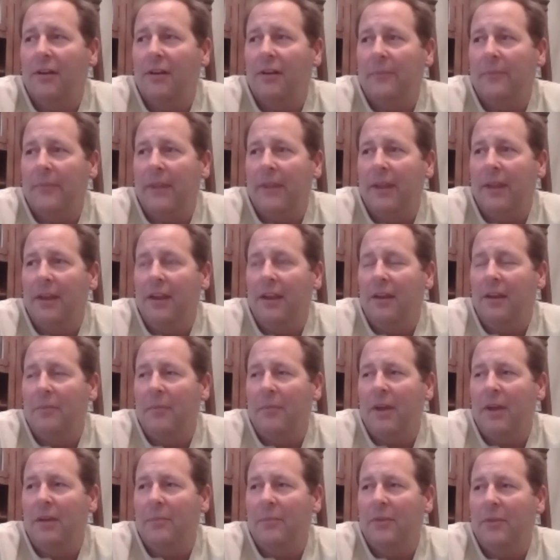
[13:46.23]
It
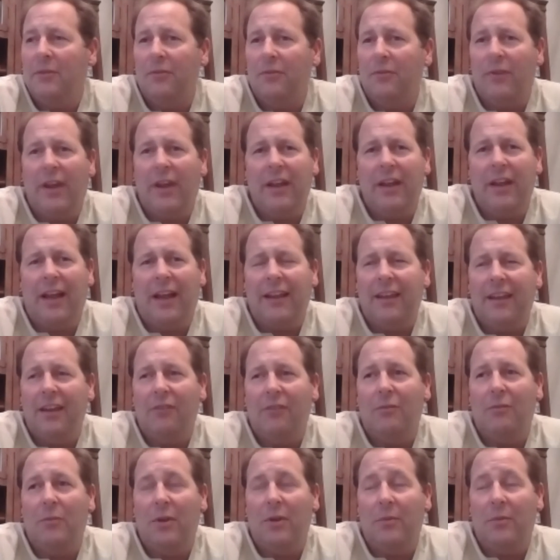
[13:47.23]
may have been rain. I can't
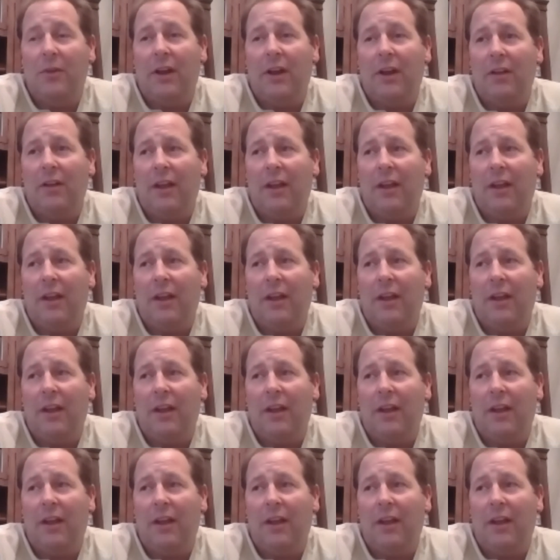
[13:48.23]
remember.